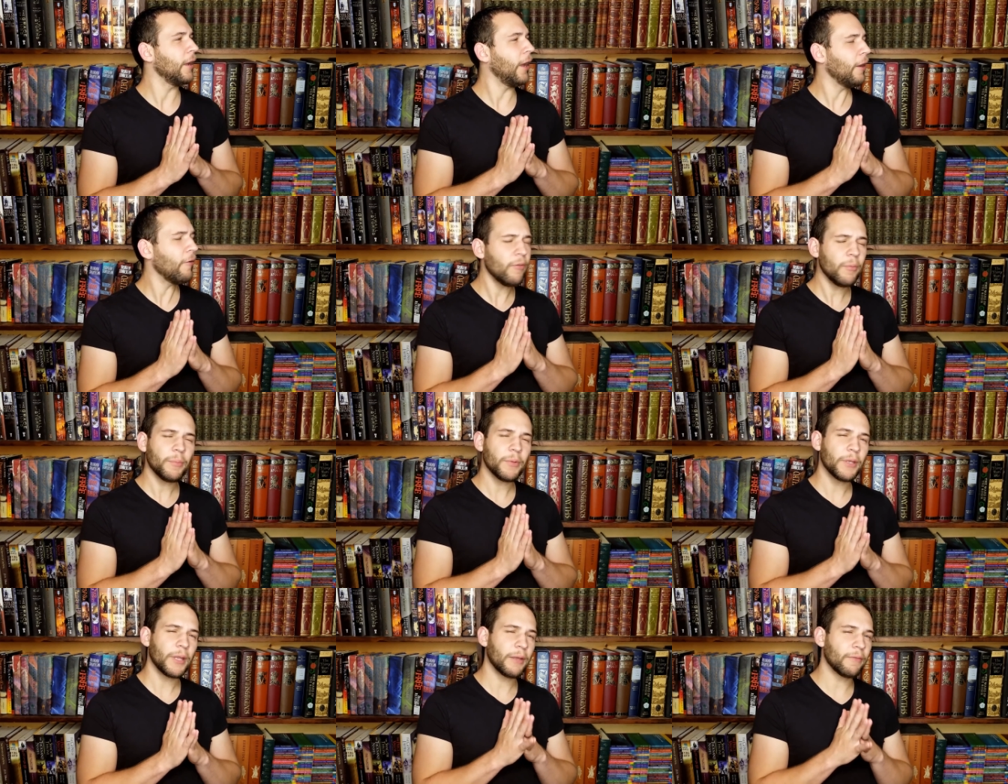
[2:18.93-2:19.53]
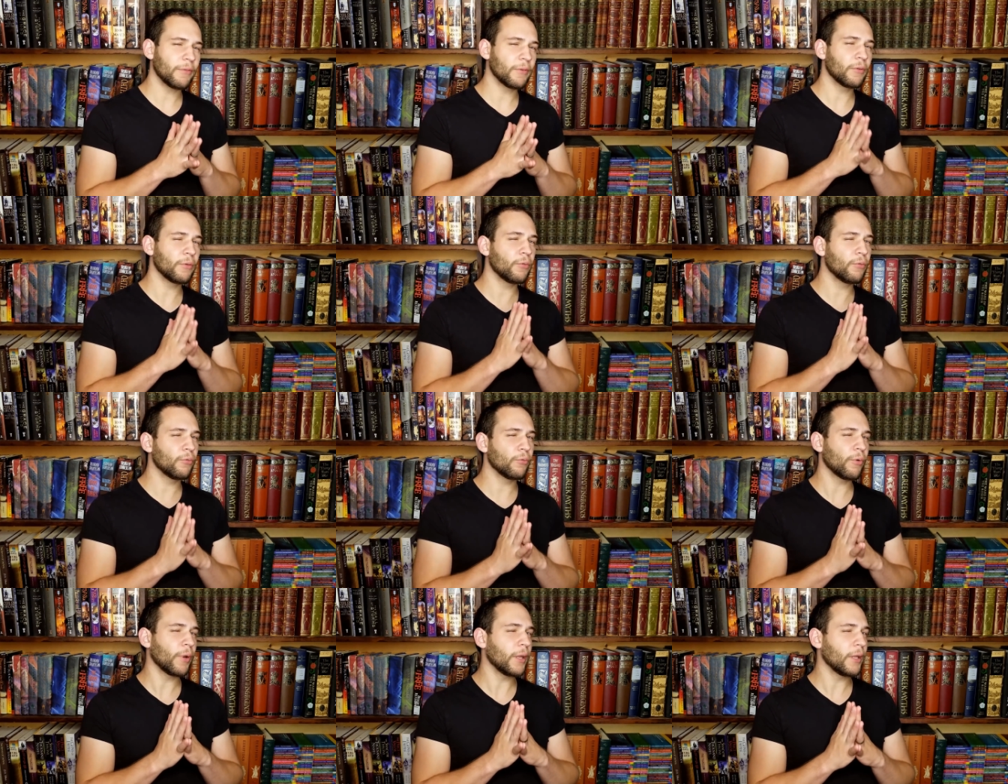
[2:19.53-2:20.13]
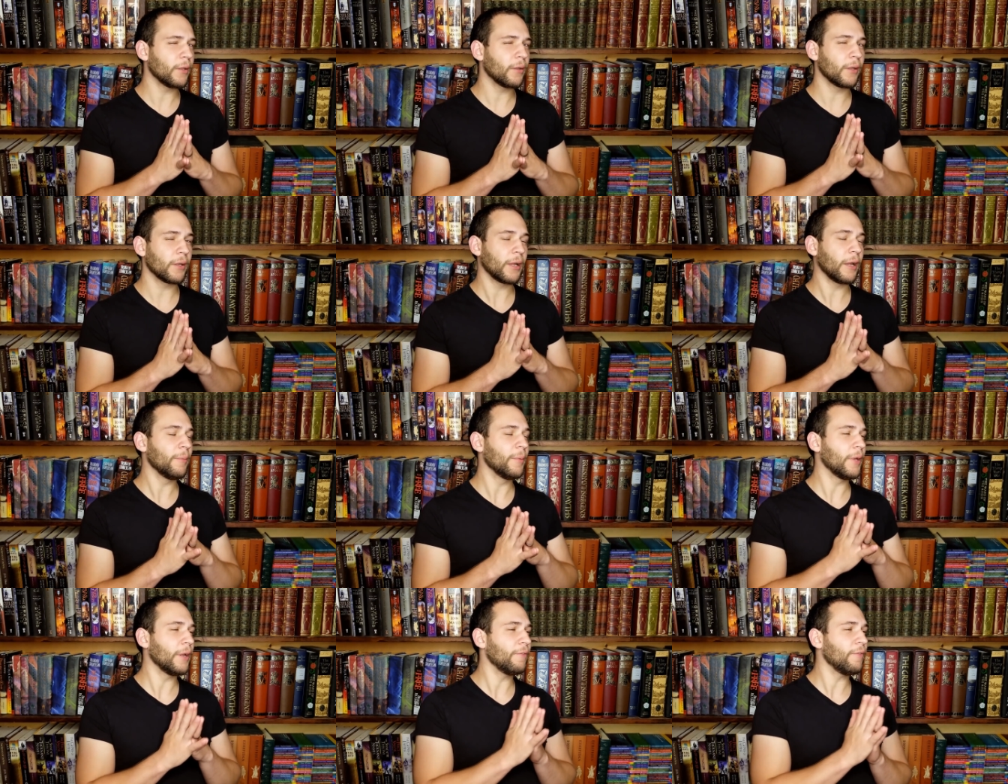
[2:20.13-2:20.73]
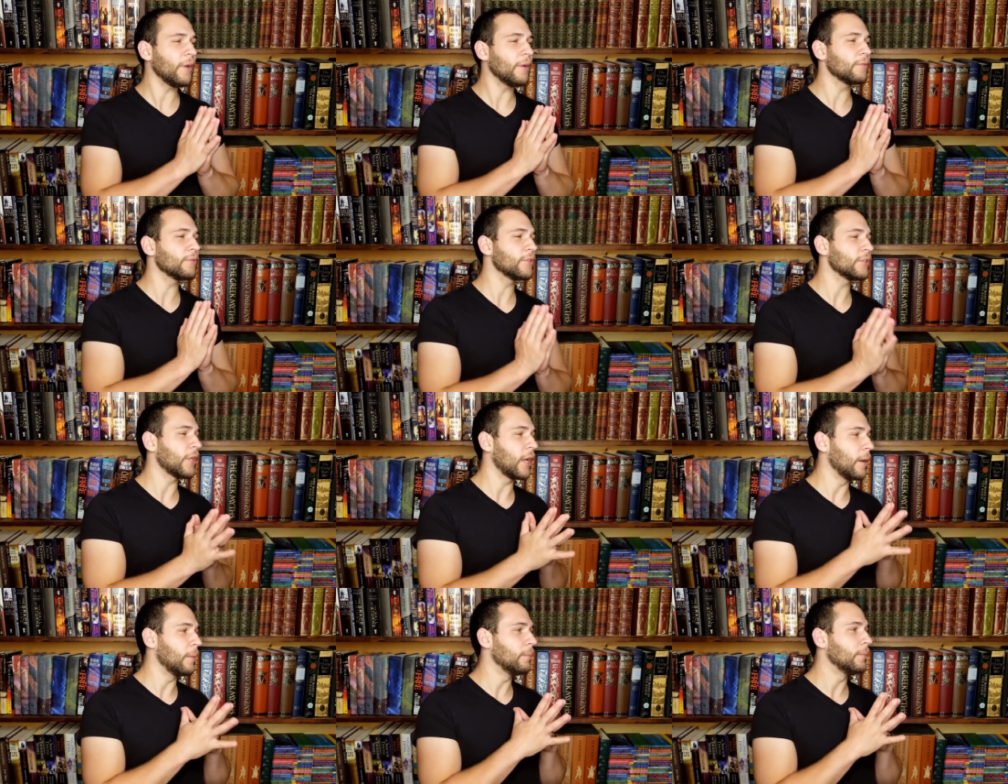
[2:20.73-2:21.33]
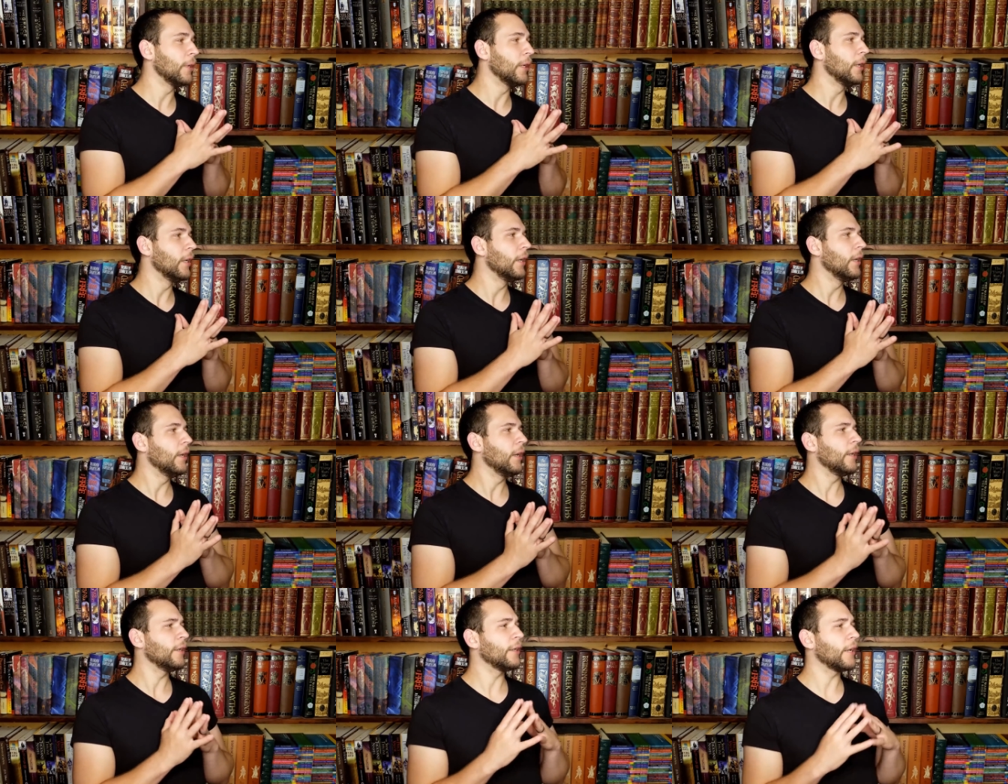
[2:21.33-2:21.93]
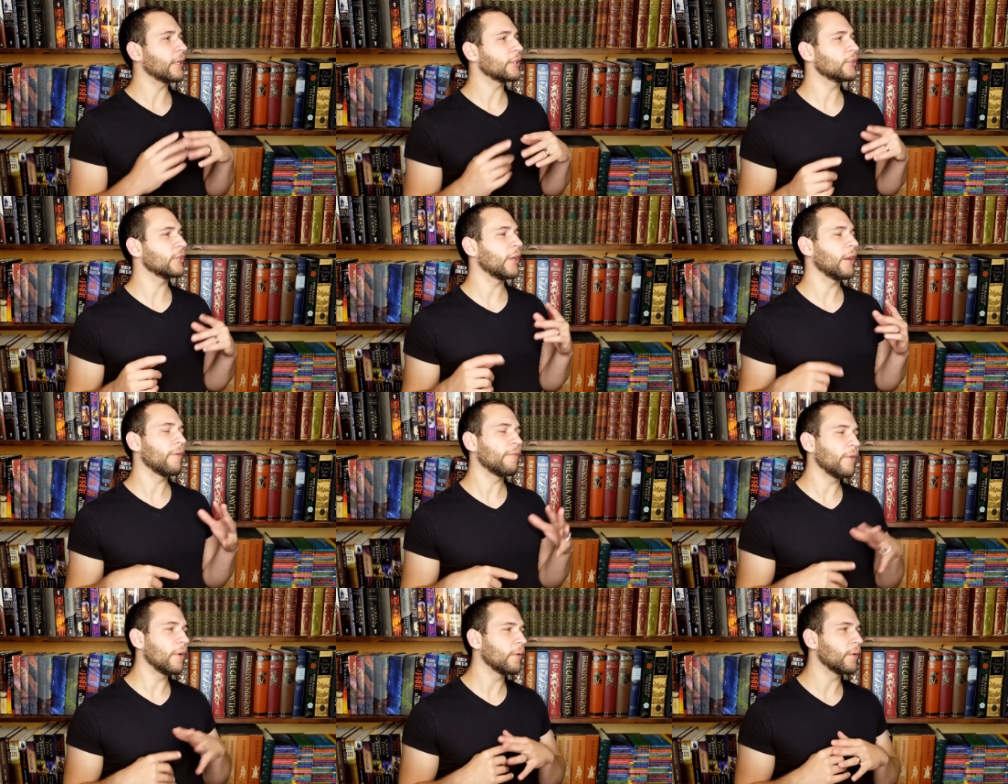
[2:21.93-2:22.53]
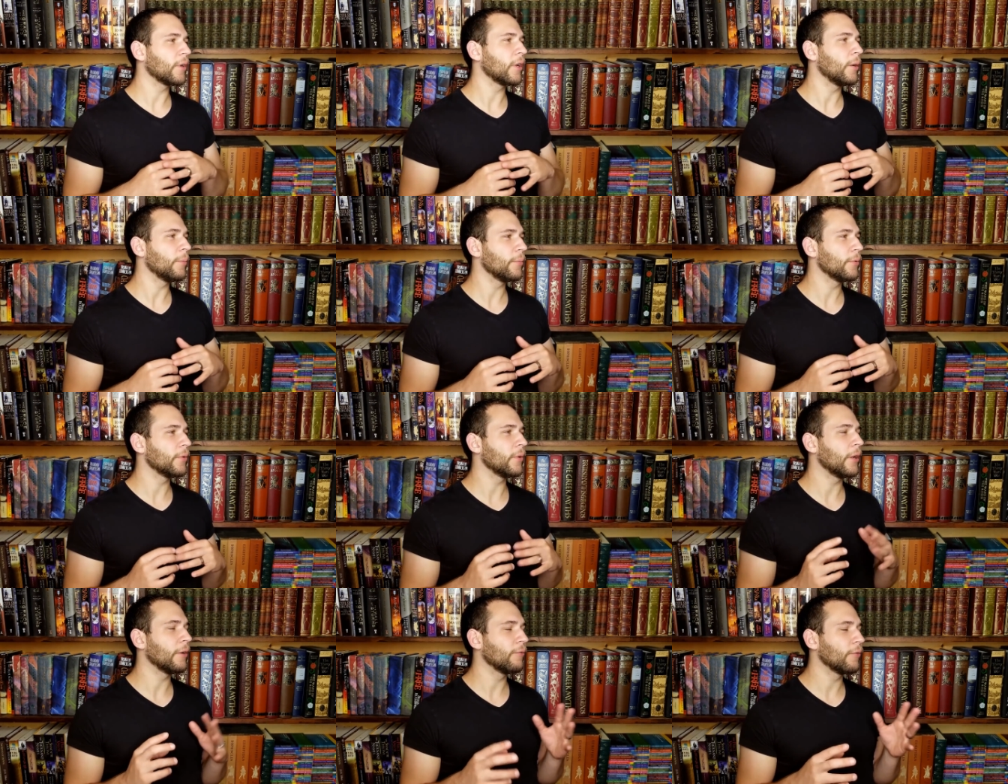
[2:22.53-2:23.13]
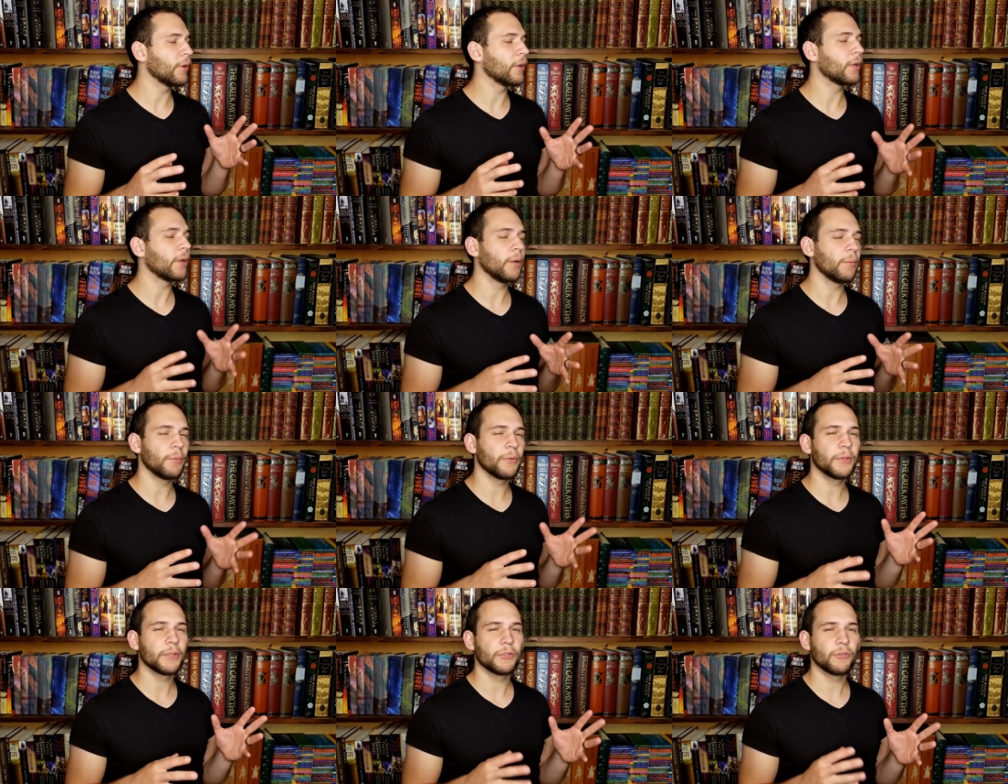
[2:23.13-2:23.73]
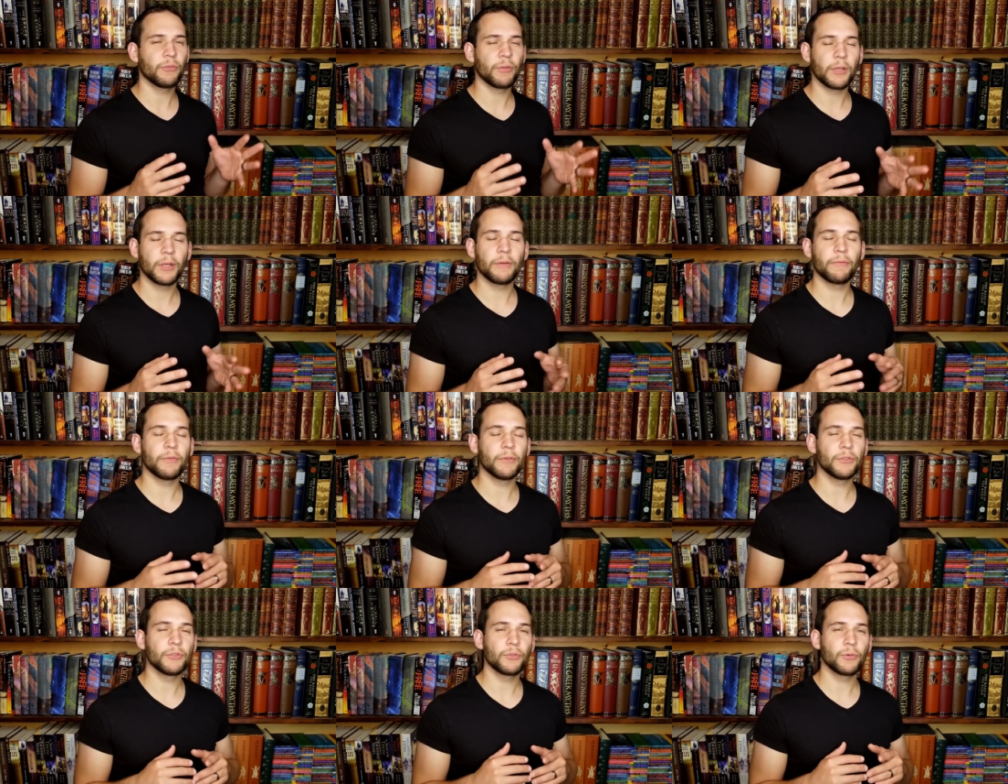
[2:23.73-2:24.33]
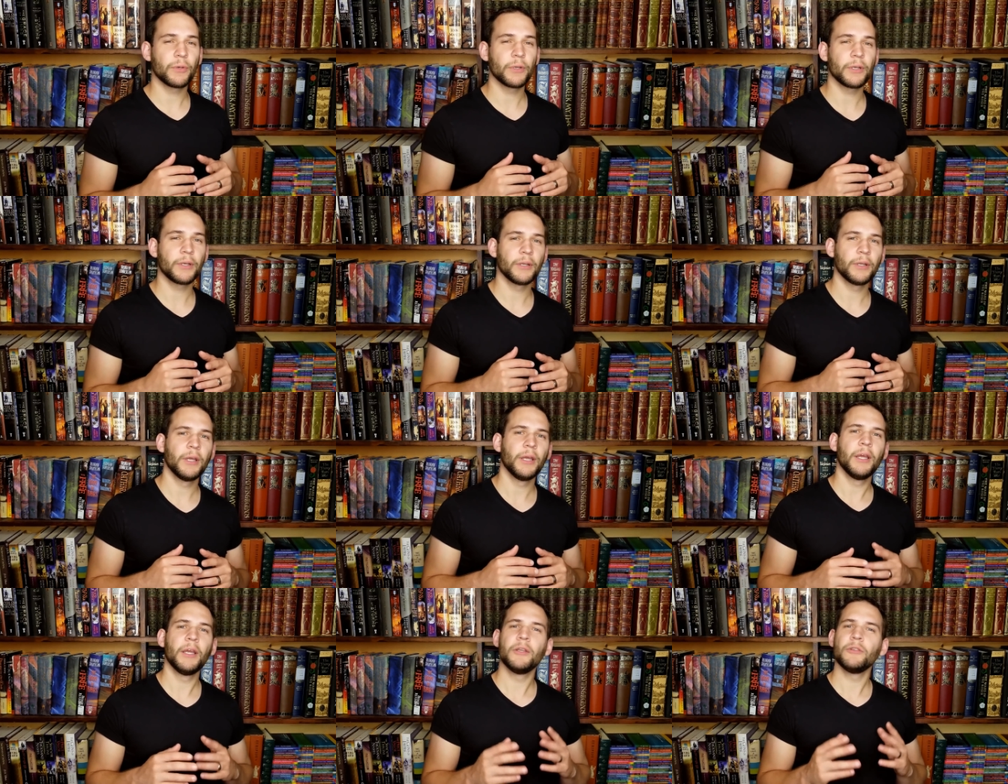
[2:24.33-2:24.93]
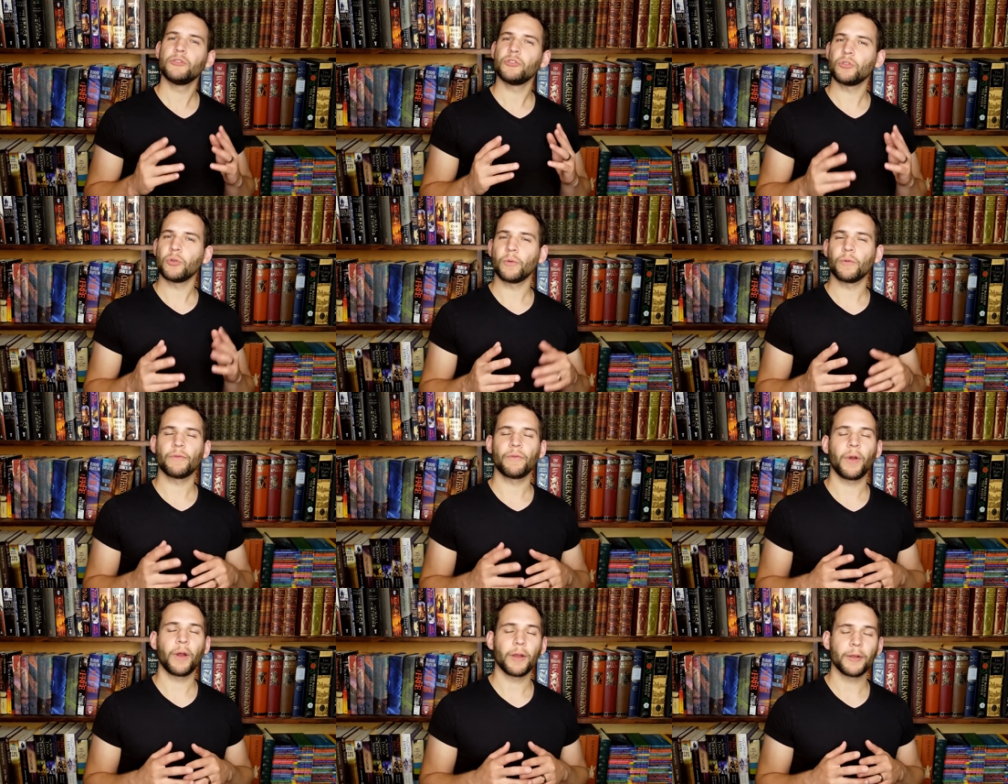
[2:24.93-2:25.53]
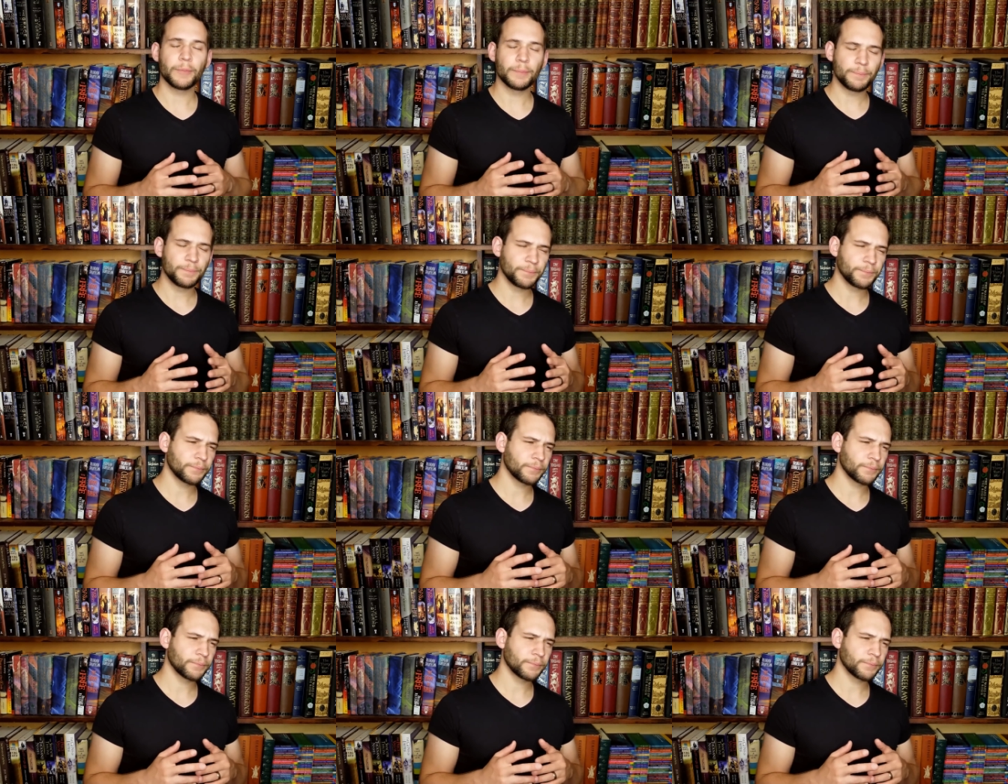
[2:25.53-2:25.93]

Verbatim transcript: haven't been having great luck. I mean, I found some, and actually, I found a couple. I've read a couple this year that I've enjoyed so far,